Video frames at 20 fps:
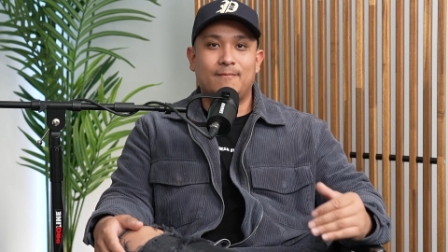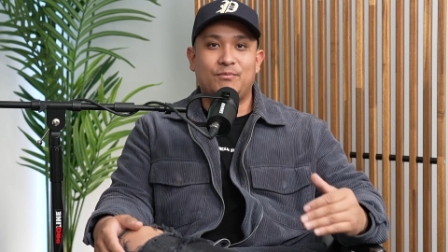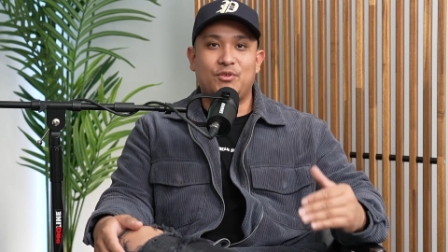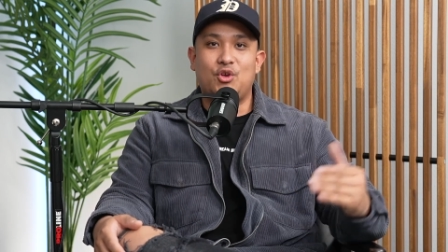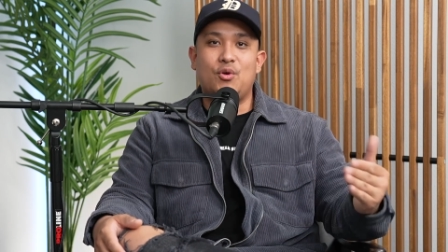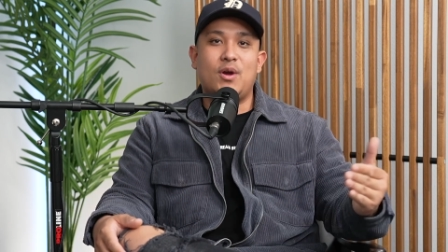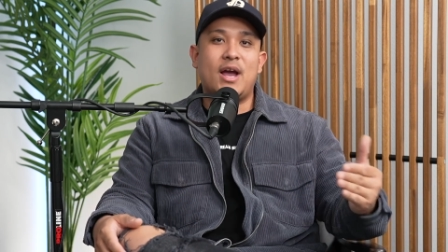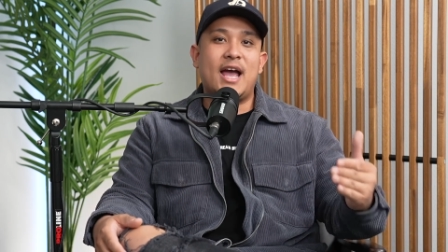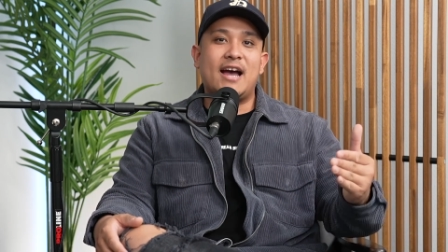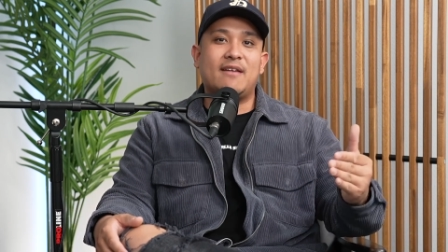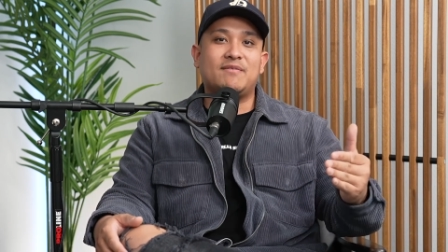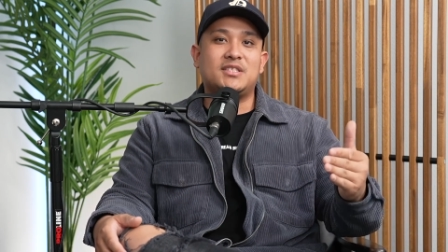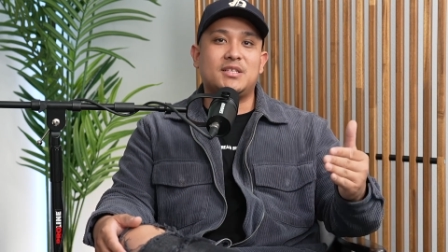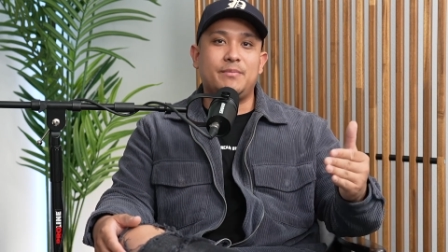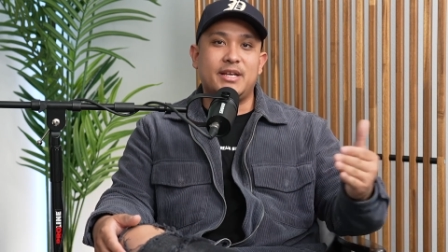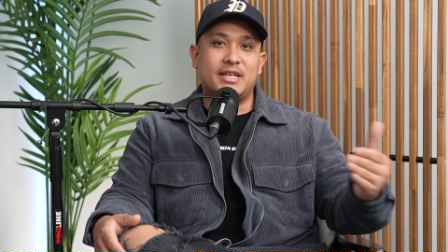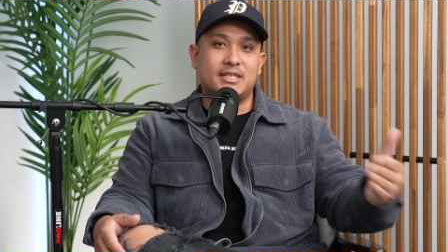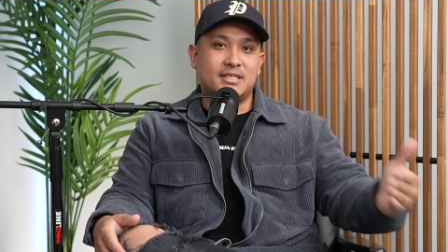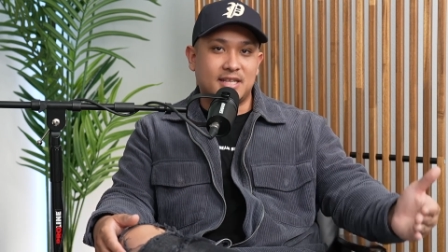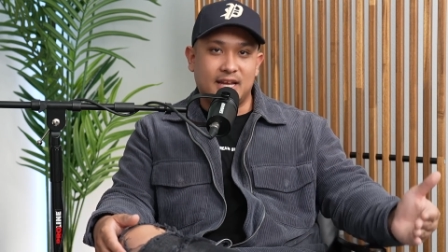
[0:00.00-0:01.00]
you have to
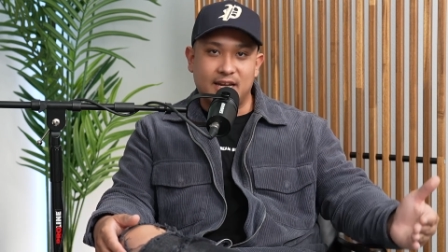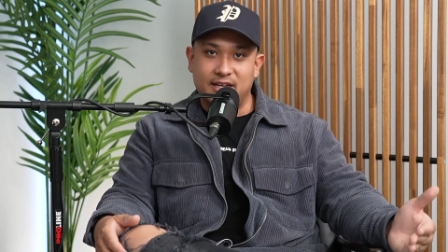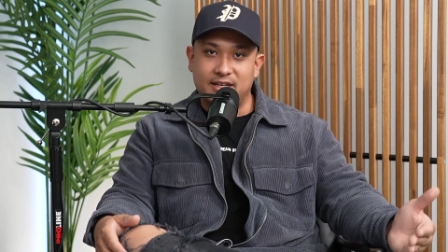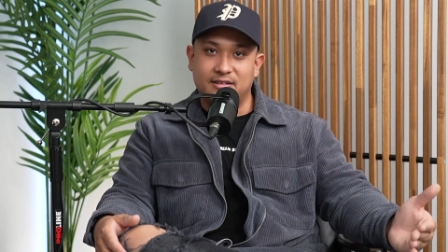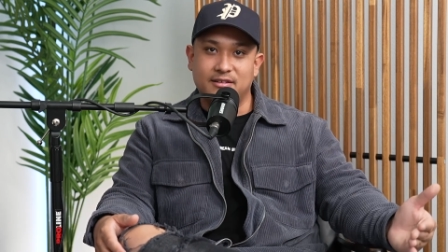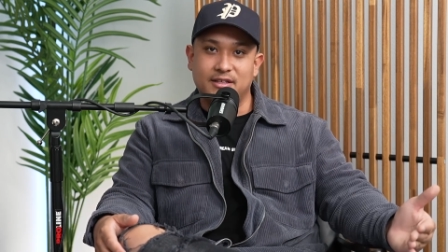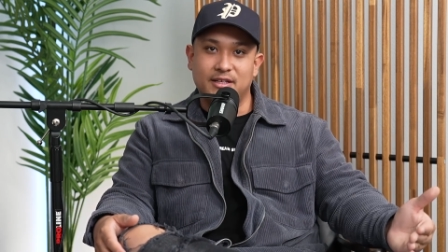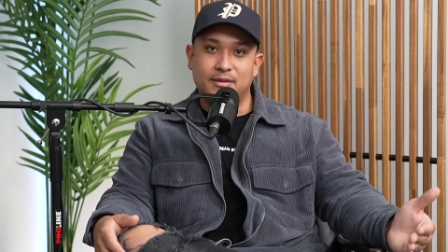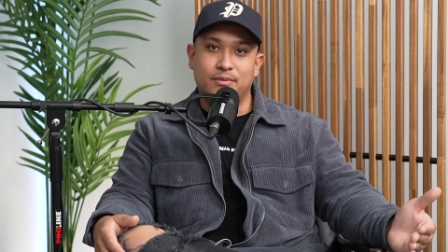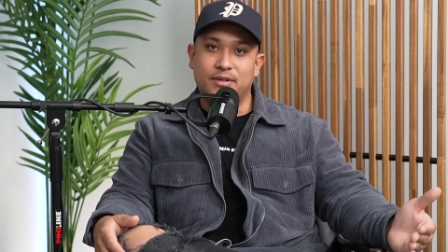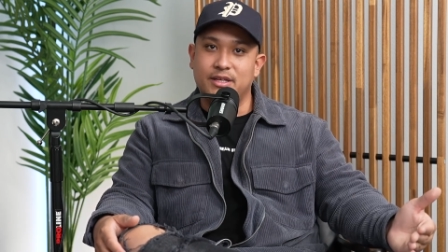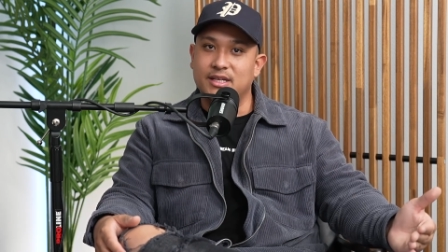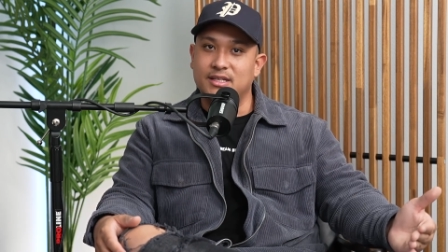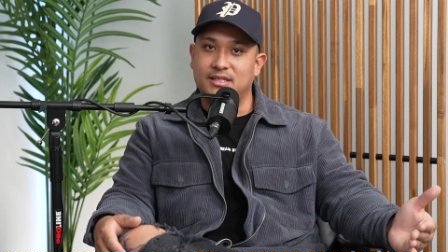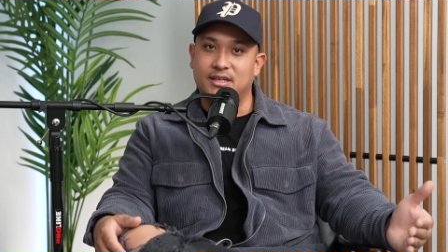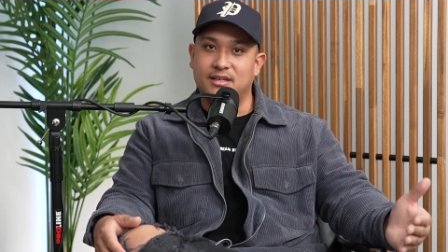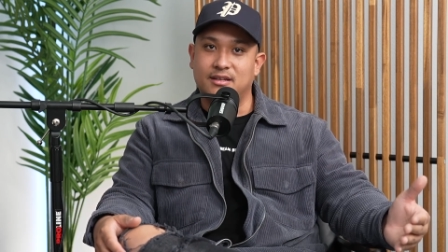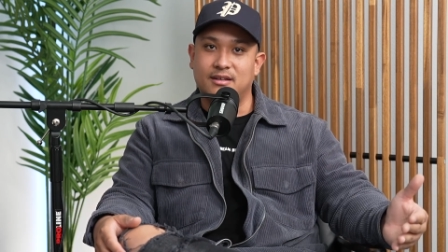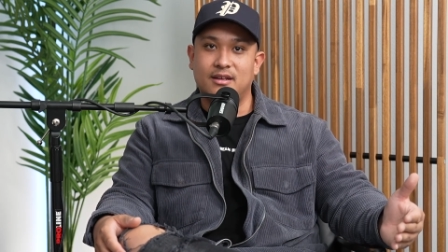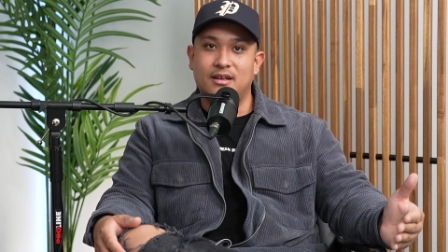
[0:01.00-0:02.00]
be aesthetically
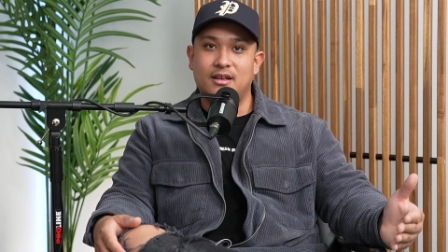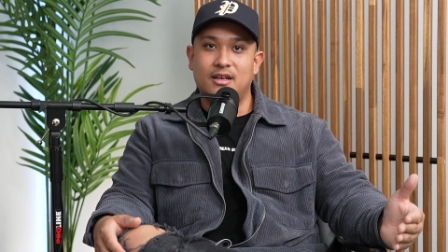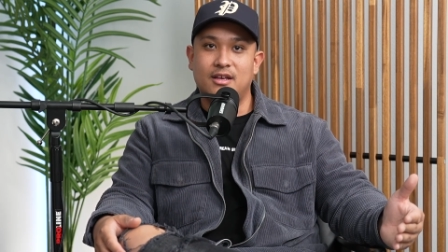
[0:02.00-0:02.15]
pleasing.